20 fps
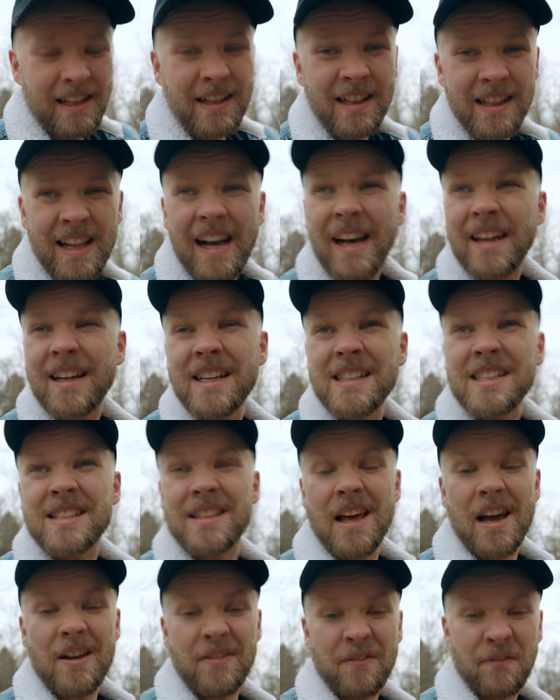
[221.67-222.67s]
and that is
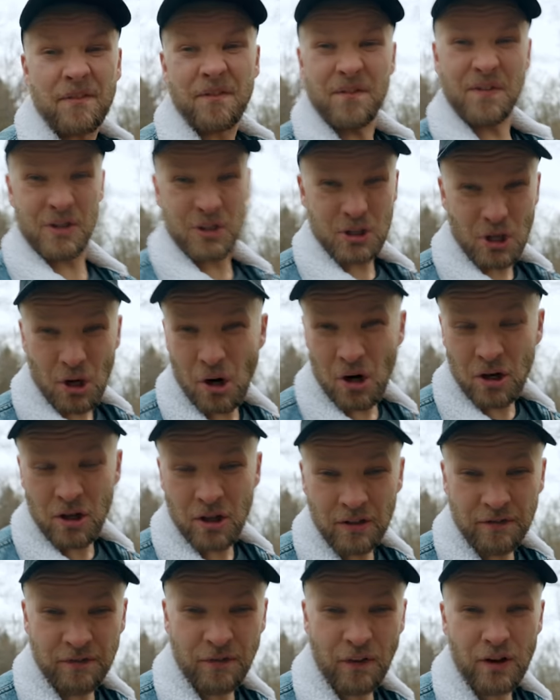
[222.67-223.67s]
that
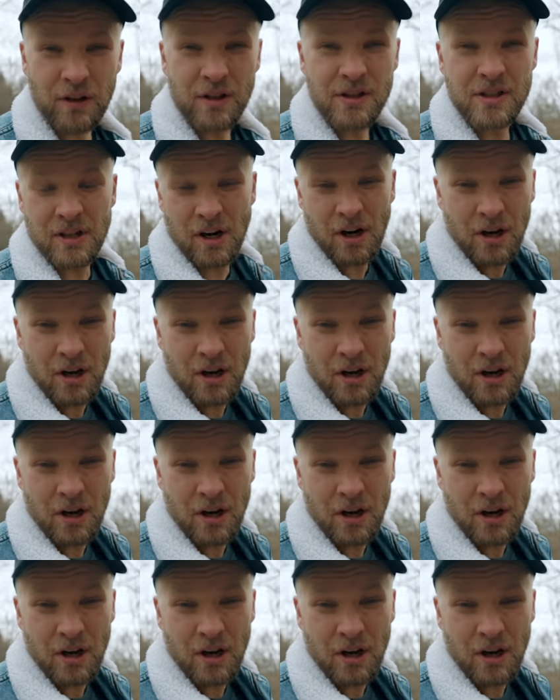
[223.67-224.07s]
photographers